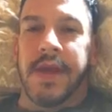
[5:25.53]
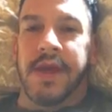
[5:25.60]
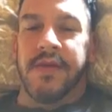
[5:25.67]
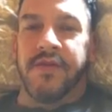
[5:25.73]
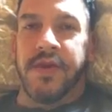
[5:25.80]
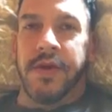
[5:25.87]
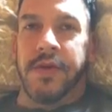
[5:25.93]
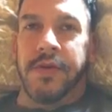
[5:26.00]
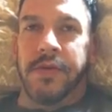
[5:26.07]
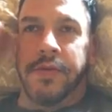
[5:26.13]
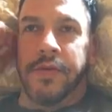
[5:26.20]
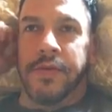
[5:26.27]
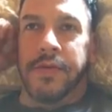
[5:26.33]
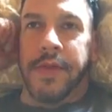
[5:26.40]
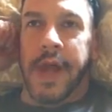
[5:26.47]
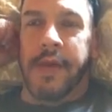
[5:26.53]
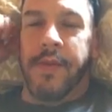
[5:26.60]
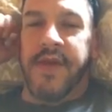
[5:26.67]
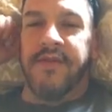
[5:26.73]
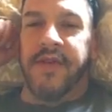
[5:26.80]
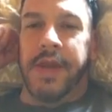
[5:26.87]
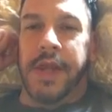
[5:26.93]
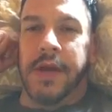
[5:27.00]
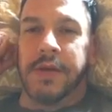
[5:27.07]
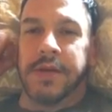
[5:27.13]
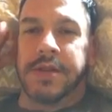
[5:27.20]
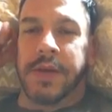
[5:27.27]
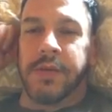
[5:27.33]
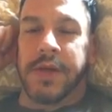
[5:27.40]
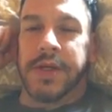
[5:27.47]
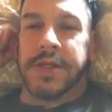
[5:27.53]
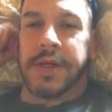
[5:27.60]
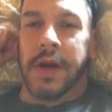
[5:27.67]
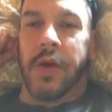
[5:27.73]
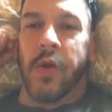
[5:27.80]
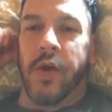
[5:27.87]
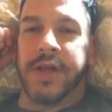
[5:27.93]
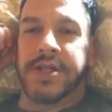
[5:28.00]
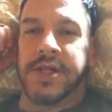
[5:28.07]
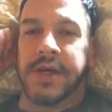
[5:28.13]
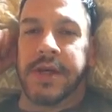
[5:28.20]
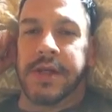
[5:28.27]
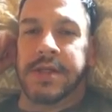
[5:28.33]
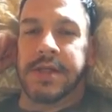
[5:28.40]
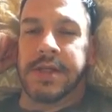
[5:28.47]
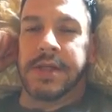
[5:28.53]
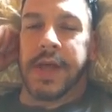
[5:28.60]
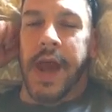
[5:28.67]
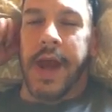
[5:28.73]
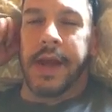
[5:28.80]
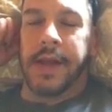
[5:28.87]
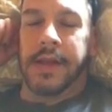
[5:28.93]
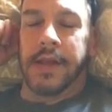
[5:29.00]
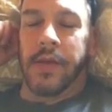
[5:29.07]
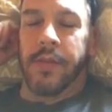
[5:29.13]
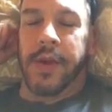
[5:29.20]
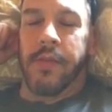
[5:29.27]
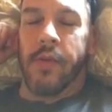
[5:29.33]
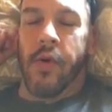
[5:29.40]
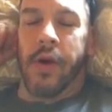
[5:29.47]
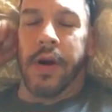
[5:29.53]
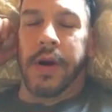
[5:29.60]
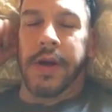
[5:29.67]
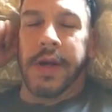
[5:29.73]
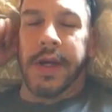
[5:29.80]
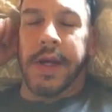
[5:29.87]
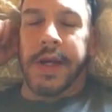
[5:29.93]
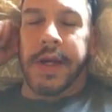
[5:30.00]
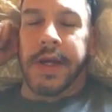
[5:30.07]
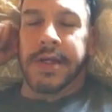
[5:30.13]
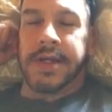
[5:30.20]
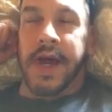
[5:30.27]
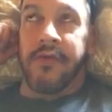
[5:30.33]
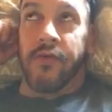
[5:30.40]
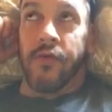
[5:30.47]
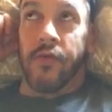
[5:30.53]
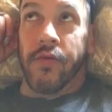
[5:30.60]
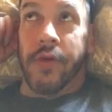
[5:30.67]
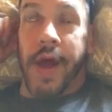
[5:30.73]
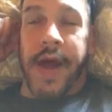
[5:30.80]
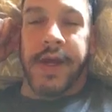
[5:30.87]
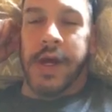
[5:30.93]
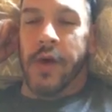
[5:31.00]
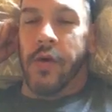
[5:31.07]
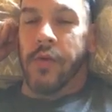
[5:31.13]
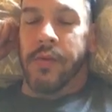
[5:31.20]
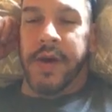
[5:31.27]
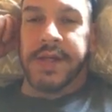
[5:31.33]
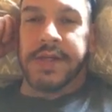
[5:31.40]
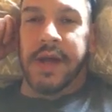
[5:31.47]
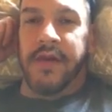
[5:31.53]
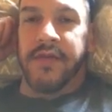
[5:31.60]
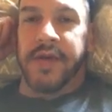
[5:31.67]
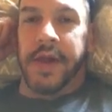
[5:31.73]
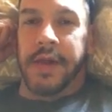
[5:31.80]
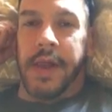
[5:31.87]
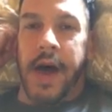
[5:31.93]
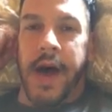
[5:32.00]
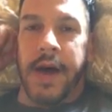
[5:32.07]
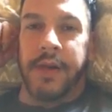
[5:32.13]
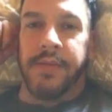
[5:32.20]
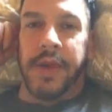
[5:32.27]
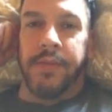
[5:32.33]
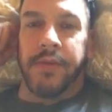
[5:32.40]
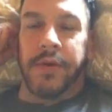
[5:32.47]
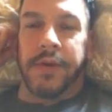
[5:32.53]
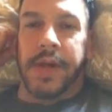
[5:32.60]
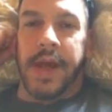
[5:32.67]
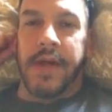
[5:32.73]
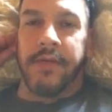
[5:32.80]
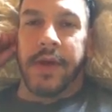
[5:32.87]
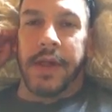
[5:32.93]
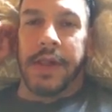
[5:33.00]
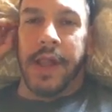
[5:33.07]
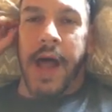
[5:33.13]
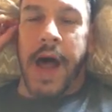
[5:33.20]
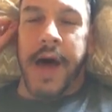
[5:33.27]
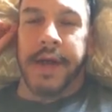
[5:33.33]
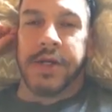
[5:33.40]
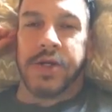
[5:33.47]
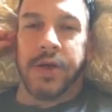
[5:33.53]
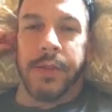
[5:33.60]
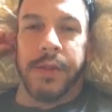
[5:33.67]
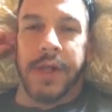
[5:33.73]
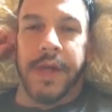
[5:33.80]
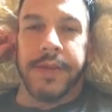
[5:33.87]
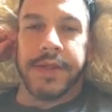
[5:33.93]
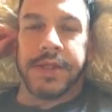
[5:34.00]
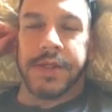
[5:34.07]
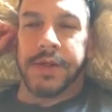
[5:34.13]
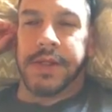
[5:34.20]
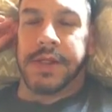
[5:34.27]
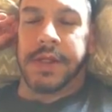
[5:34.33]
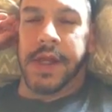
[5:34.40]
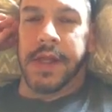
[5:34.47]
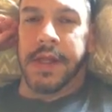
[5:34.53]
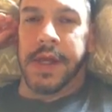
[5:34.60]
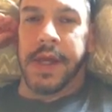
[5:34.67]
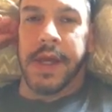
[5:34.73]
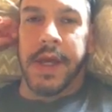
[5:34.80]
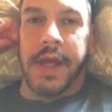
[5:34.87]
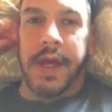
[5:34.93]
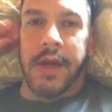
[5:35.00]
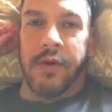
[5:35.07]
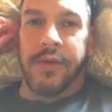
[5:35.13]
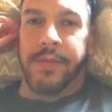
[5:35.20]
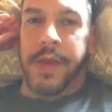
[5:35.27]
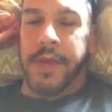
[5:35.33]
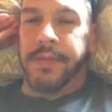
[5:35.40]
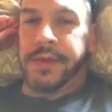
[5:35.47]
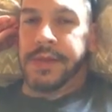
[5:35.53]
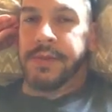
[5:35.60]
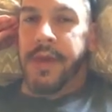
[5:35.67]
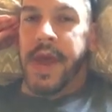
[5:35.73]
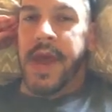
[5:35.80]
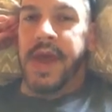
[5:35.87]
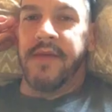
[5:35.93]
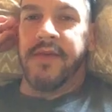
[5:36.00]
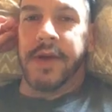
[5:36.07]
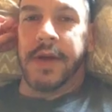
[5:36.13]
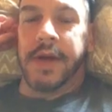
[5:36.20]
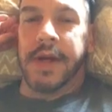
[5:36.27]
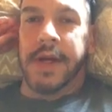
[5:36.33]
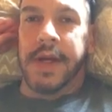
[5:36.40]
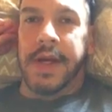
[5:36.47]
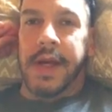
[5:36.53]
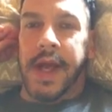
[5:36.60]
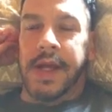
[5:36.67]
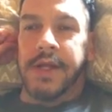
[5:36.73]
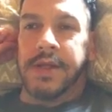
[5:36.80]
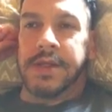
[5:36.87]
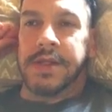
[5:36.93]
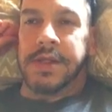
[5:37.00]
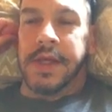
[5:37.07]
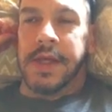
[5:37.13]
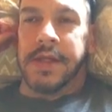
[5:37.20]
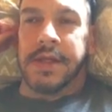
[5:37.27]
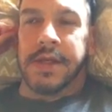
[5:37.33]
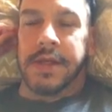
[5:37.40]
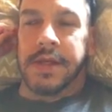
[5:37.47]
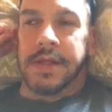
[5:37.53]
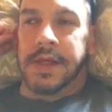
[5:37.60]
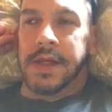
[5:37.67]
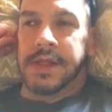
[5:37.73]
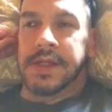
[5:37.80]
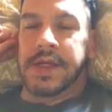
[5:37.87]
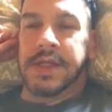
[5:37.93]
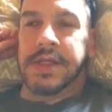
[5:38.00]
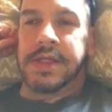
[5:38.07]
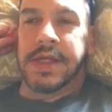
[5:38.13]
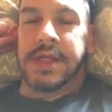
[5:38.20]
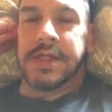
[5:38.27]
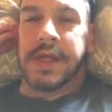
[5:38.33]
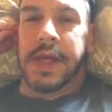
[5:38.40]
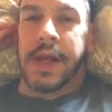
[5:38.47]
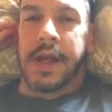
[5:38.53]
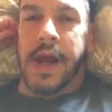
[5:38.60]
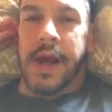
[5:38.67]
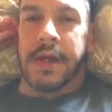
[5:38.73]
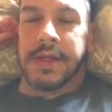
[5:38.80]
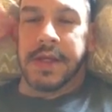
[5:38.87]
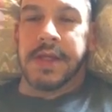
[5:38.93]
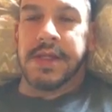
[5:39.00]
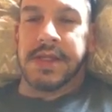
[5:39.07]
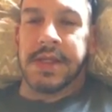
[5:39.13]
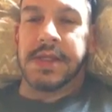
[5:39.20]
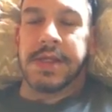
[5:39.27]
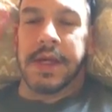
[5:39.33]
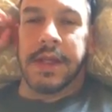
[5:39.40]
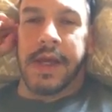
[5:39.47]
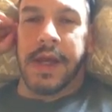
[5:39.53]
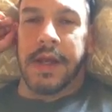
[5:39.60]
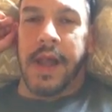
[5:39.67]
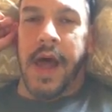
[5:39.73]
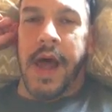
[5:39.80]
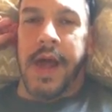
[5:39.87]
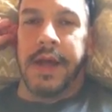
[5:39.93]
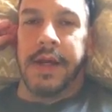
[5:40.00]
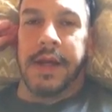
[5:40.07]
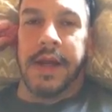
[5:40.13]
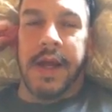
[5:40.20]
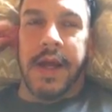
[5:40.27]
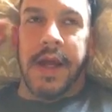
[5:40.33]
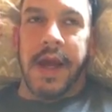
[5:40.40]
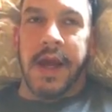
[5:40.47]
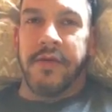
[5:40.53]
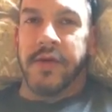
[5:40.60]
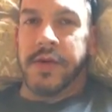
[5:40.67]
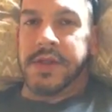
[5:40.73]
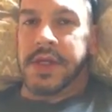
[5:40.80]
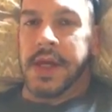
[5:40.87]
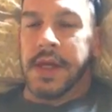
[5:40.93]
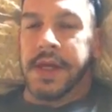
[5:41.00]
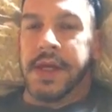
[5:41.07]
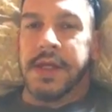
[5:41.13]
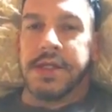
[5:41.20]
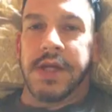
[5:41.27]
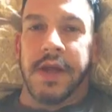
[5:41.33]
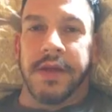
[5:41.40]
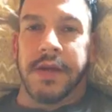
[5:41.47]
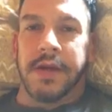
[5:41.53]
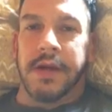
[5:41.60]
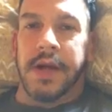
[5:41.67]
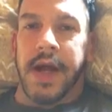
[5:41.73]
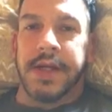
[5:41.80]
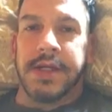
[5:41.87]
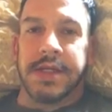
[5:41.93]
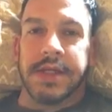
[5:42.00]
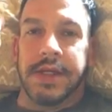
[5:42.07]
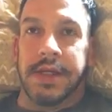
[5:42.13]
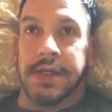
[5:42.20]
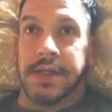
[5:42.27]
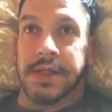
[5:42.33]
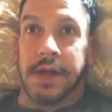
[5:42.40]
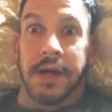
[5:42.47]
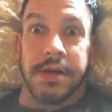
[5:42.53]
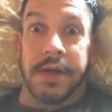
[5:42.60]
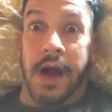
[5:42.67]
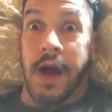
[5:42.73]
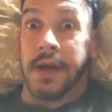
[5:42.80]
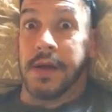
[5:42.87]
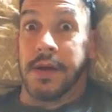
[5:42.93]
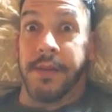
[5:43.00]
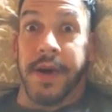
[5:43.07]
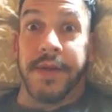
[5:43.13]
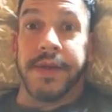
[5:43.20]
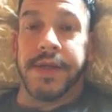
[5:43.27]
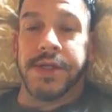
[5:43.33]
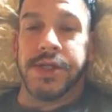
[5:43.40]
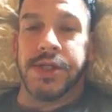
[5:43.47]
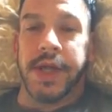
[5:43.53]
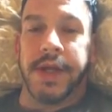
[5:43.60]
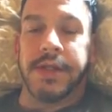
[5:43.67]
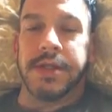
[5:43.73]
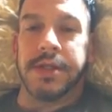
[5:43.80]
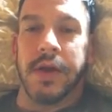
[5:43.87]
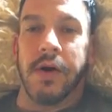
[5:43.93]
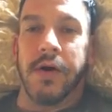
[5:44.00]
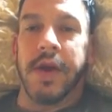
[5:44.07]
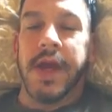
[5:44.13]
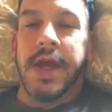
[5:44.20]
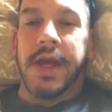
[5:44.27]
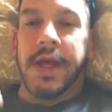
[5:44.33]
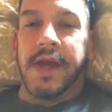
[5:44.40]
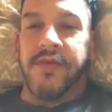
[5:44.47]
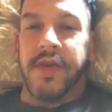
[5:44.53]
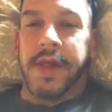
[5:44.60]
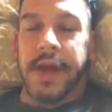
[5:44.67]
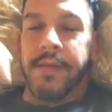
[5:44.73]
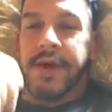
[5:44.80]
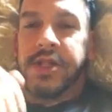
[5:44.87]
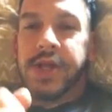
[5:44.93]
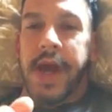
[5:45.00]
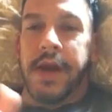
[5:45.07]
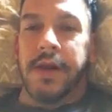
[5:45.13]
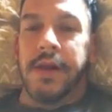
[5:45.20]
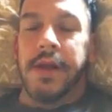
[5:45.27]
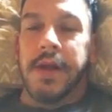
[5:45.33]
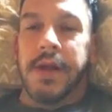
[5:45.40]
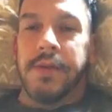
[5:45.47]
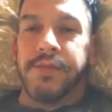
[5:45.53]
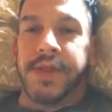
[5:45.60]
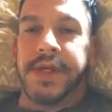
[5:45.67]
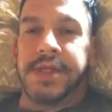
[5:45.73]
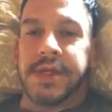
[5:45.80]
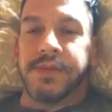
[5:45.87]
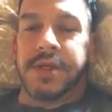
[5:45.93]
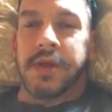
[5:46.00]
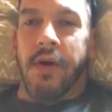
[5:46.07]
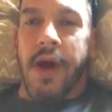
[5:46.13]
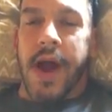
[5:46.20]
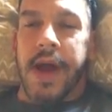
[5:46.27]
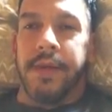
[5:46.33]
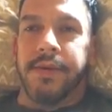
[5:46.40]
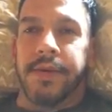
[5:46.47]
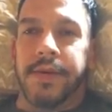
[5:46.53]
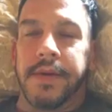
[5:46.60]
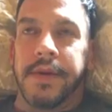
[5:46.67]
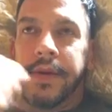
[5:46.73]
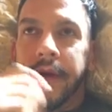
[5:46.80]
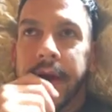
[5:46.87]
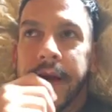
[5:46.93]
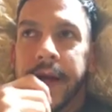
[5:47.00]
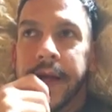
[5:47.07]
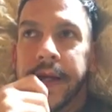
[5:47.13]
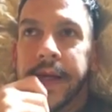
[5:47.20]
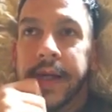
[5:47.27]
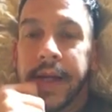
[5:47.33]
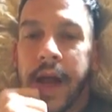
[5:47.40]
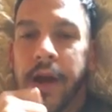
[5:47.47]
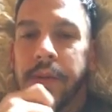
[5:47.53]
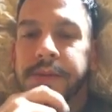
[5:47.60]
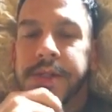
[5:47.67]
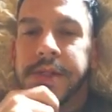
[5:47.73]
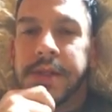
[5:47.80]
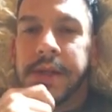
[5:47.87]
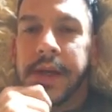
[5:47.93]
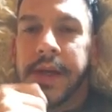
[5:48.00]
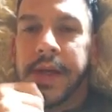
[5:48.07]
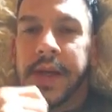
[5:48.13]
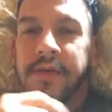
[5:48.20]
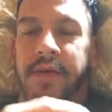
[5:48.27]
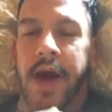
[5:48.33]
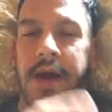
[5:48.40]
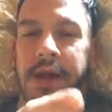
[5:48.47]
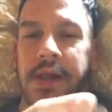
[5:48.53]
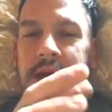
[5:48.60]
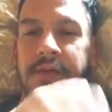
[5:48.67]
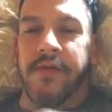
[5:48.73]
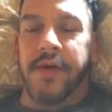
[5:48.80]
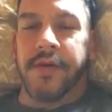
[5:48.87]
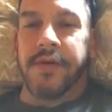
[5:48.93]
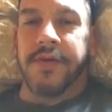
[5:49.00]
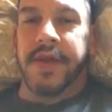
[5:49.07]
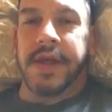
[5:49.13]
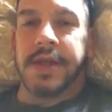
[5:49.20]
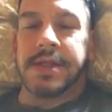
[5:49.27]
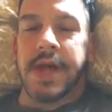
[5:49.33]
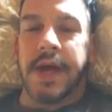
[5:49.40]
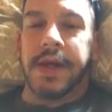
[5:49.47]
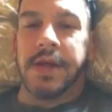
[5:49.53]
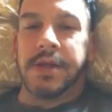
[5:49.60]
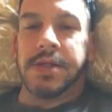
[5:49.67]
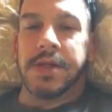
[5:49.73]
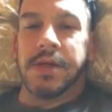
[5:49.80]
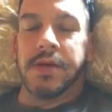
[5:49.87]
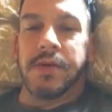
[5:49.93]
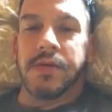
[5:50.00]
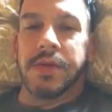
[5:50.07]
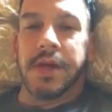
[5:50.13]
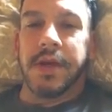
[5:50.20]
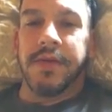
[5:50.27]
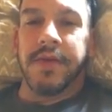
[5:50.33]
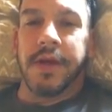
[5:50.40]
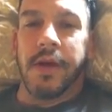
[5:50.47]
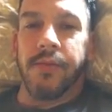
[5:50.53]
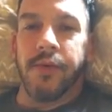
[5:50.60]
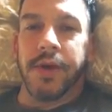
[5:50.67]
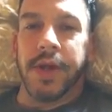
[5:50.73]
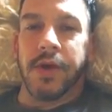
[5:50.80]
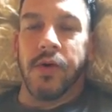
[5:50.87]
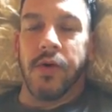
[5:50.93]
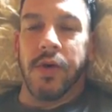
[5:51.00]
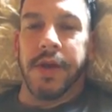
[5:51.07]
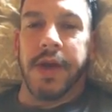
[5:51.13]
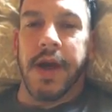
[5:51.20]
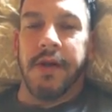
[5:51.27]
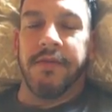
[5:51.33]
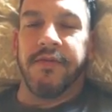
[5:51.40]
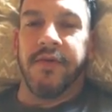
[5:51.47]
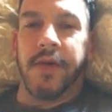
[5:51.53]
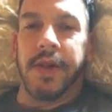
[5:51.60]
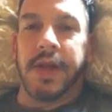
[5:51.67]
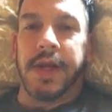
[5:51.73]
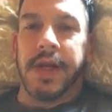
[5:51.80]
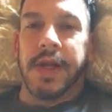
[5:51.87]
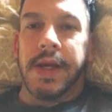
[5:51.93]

If you like my videos, I'm going to start questioning society a little bit more, because I know myself and a lot of people and having a lot of trouble on the streets lately with people's behavior. And you see things consistently online, and everyone's killing each other, and I just need to start talking about this shit. So if you like my channel, please subscribe. It helps, and I've got a lot of other things on here too that I think are pretty cool and helpful.